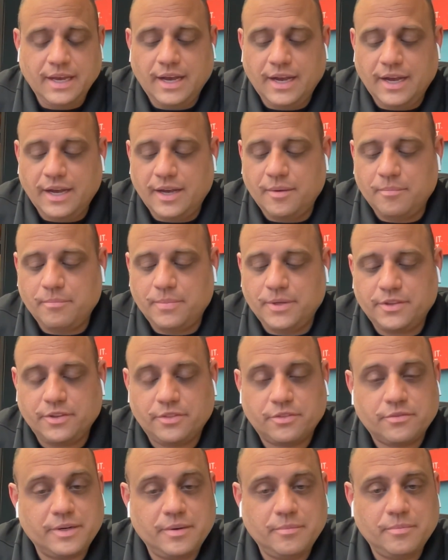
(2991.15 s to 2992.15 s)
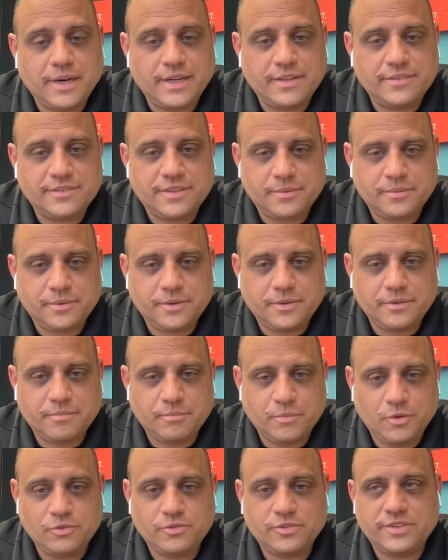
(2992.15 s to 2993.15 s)
Um, but the three brands that we're
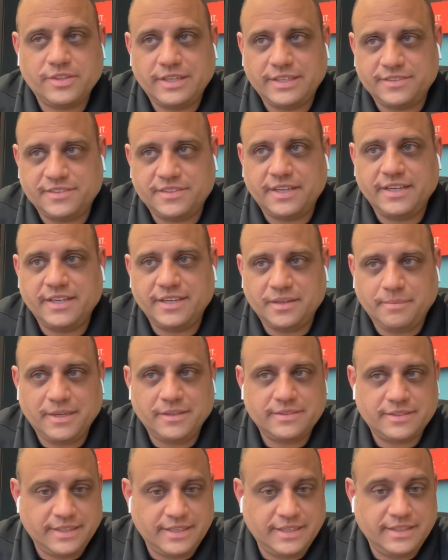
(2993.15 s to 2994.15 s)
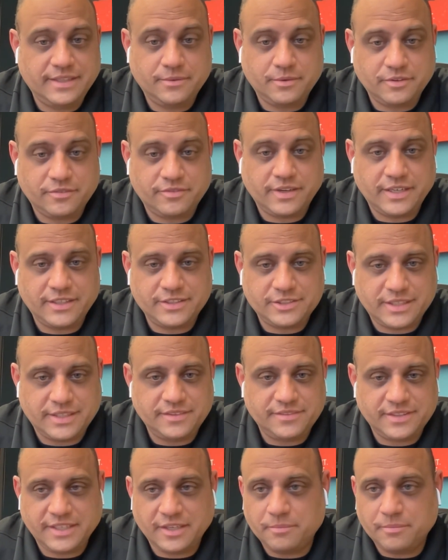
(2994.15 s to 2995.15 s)
most excited about today that we're
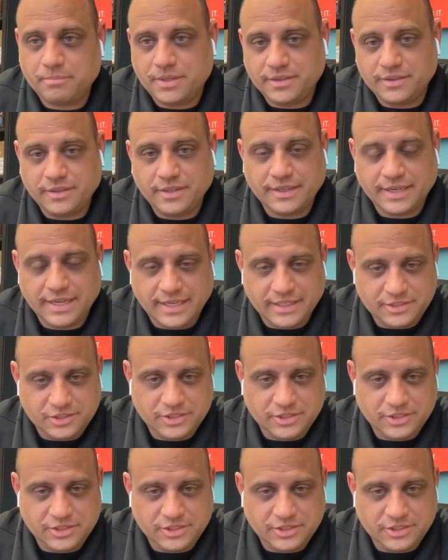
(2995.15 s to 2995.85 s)
franchising are Budlong Hot